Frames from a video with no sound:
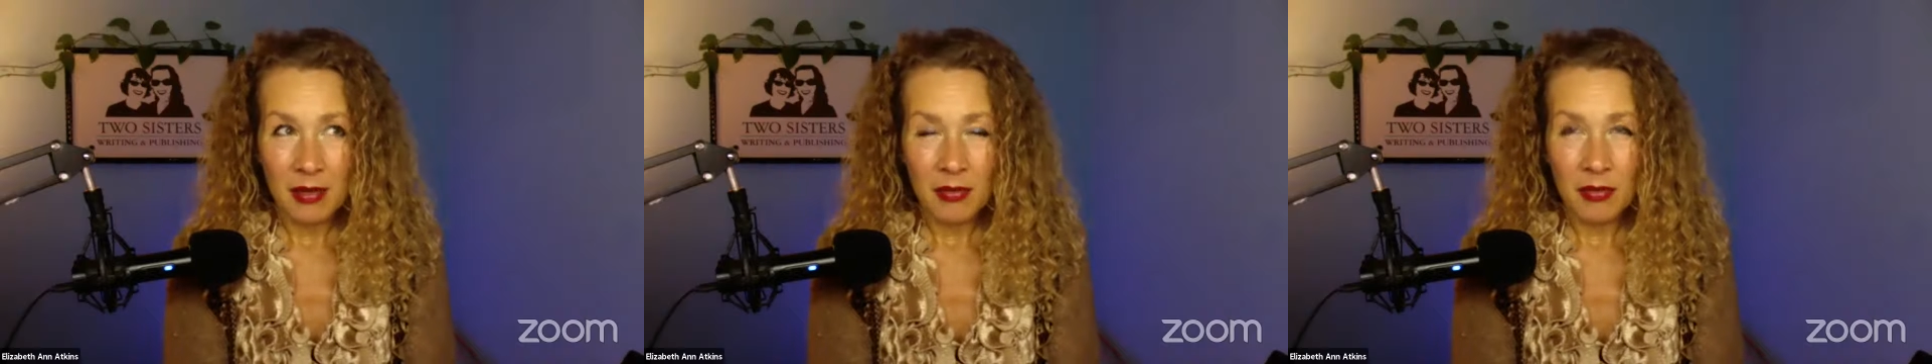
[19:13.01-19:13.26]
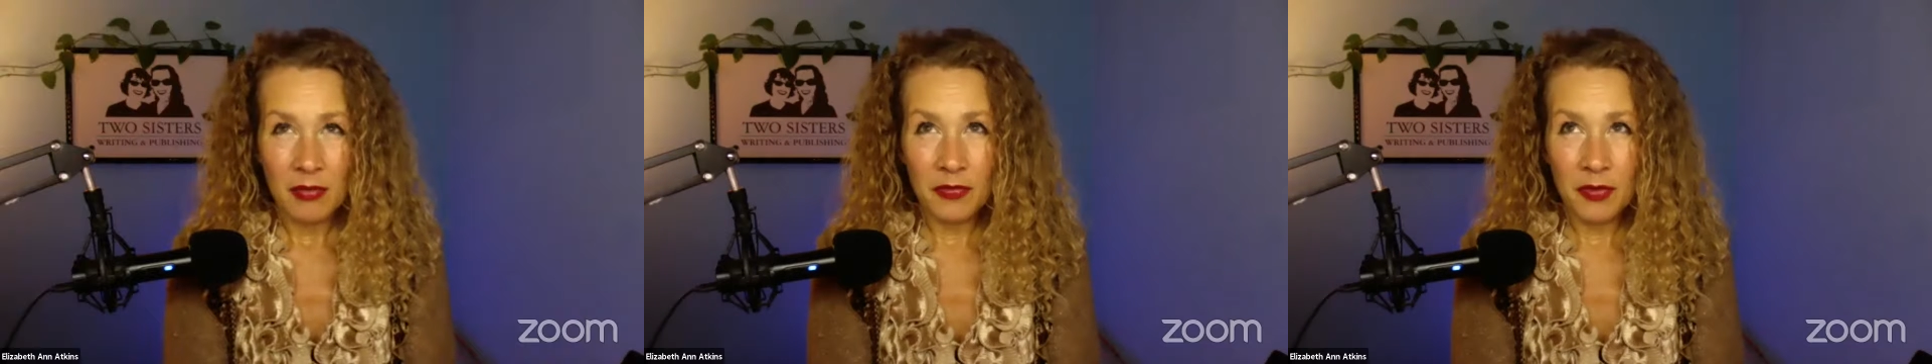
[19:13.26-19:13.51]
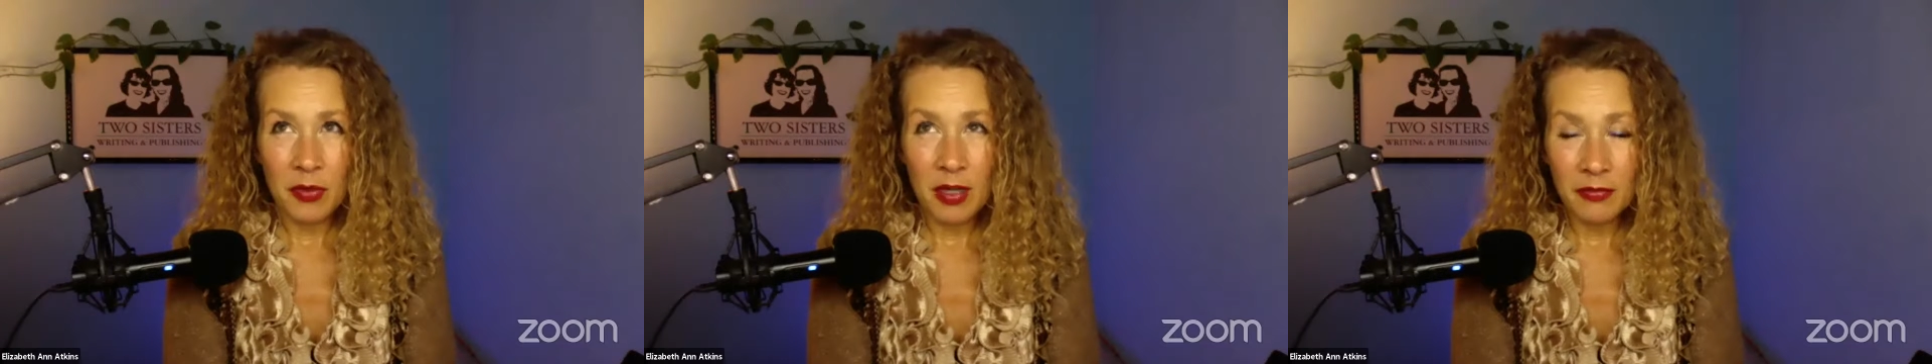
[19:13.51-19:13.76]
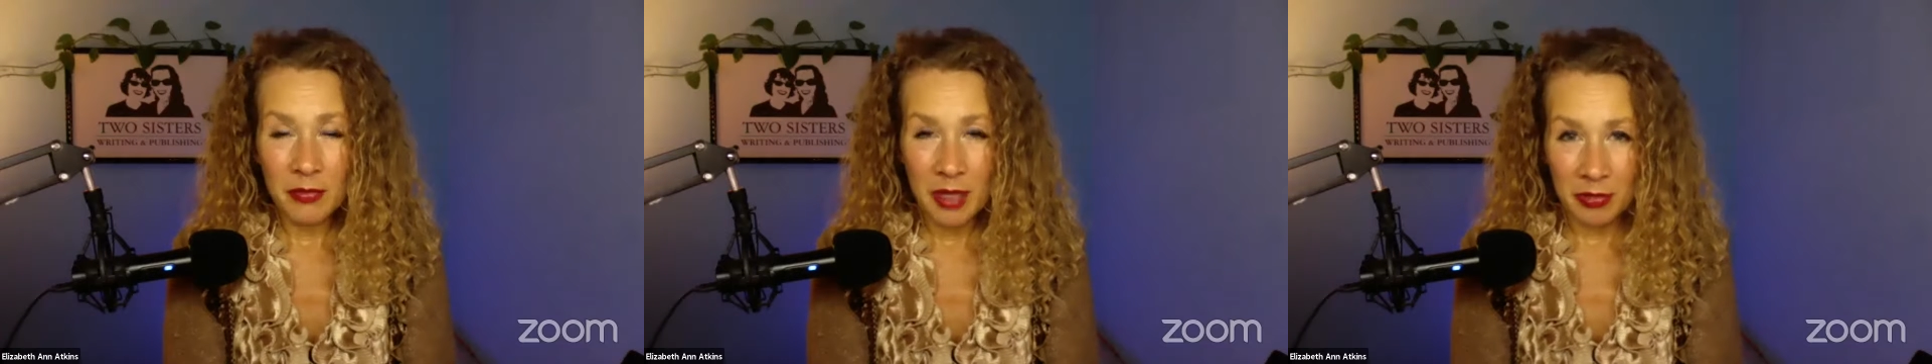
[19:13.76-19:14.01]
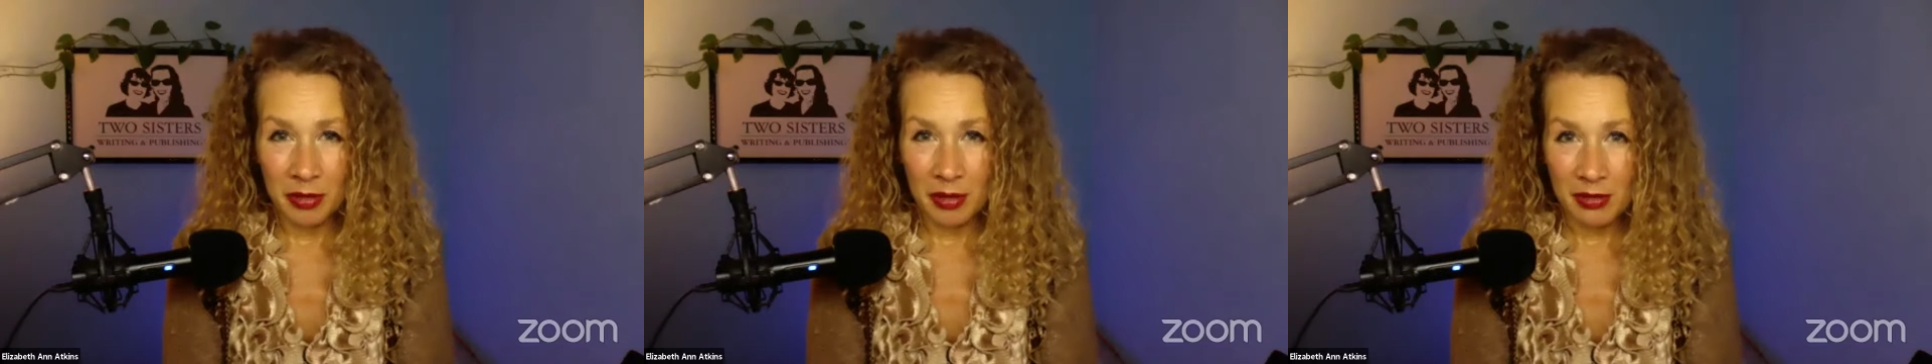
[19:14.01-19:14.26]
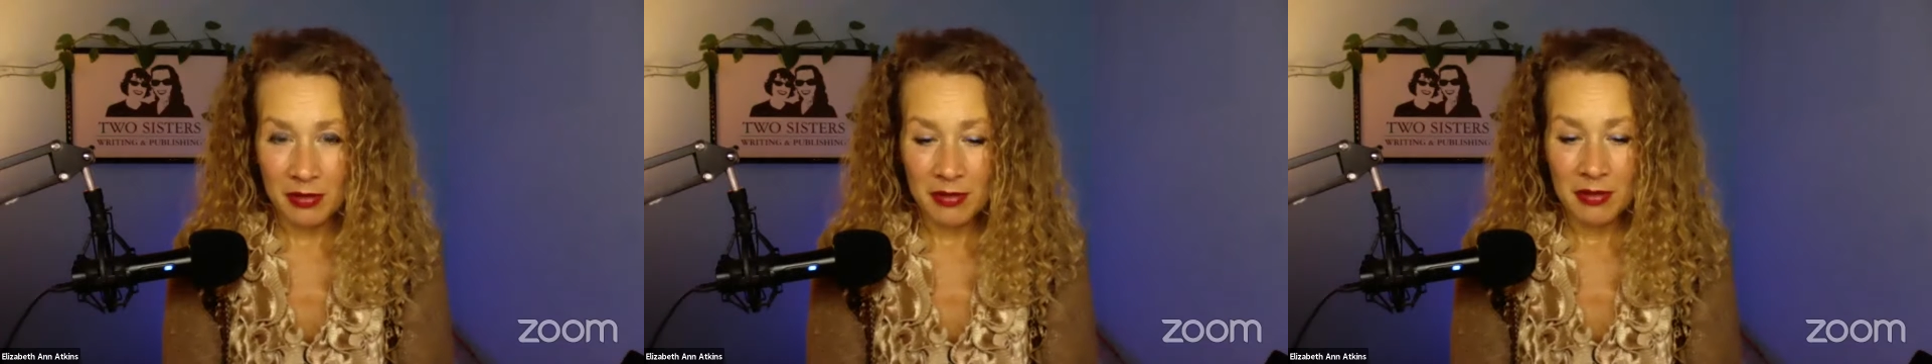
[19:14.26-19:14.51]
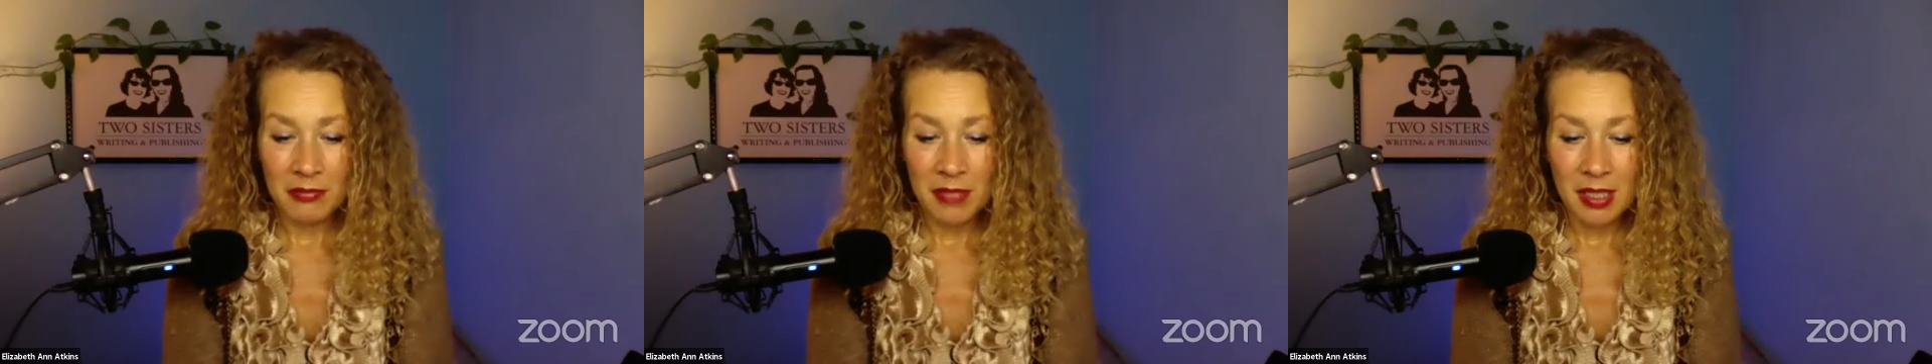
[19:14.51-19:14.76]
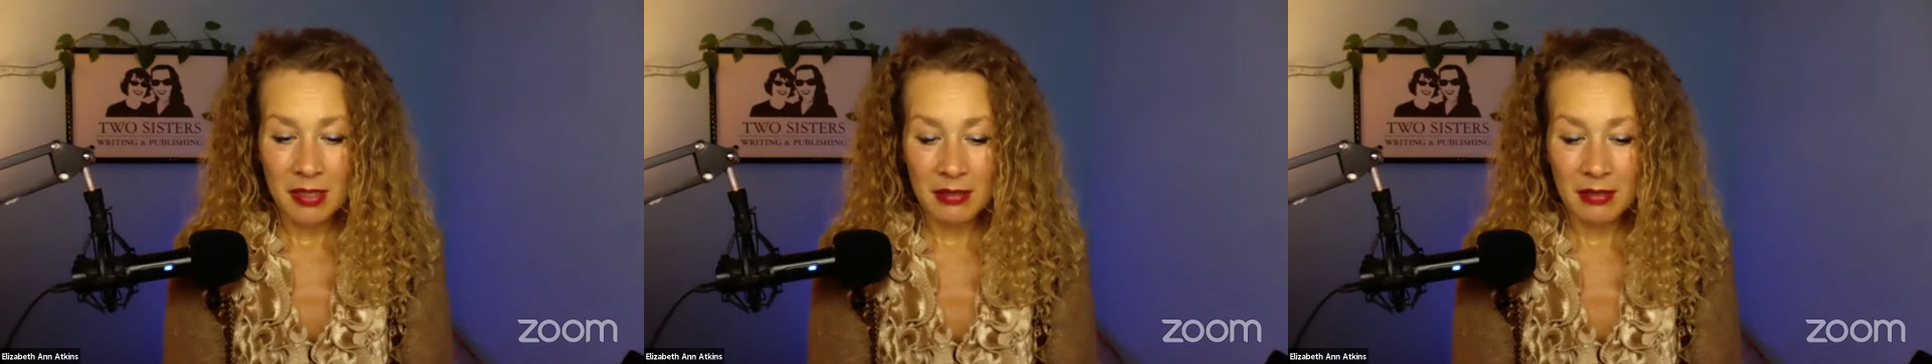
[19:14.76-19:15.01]
for one of my books,
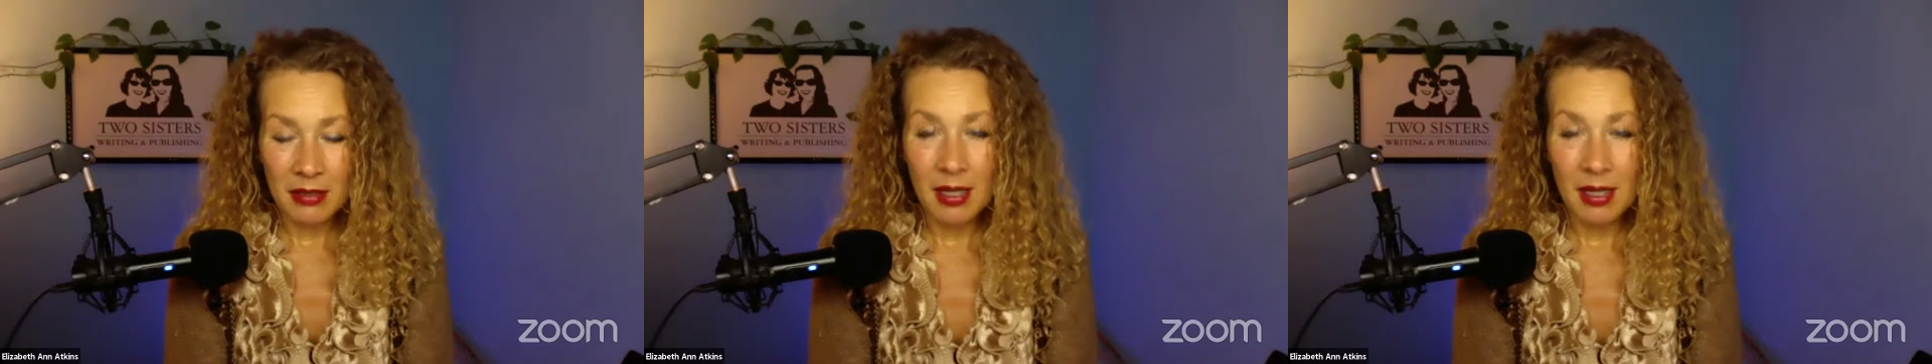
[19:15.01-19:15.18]
I